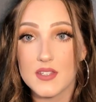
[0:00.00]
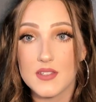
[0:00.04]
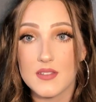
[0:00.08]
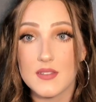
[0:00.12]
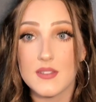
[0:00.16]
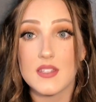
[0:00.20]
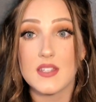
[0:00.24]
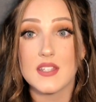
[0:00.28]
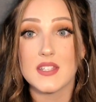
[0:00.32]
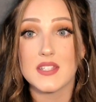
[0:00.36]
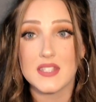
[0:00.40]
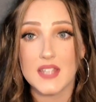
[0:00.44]
This
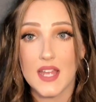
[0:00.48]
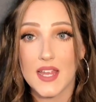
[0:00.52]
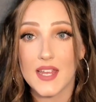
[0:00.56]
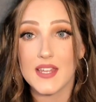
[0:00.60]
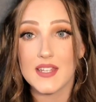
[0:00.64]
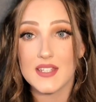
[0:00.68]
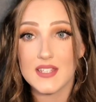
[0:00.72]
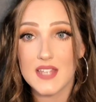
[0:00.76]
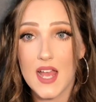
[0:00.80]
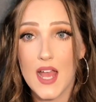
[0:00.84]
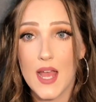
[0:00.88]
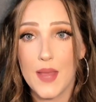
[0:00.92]
is the
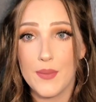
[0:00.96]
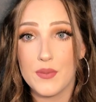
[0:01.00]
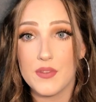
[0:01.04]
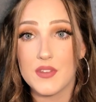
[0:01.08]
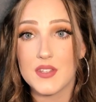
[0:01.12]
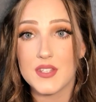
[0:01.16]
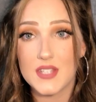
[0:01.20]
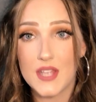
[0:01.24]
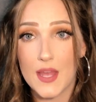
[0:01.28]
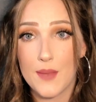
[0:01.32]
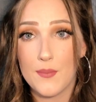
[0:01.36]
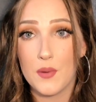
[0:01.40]
second time
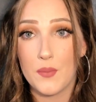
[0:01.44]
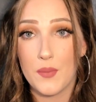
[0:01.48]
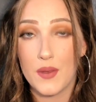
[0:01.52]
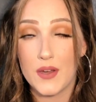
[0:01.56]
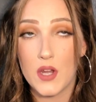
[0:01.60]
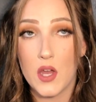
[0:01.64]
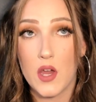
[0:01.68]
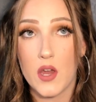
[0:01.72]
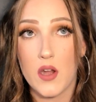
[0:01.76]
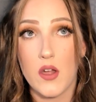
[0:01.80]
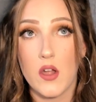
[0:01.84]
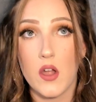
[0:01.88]
this happened to my
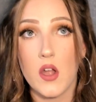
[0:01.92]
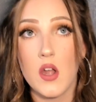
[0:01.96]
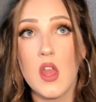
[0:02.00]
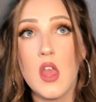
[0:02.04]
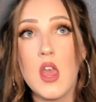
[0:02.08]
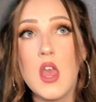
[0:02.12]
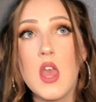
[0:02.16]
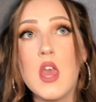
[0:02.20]
daughter.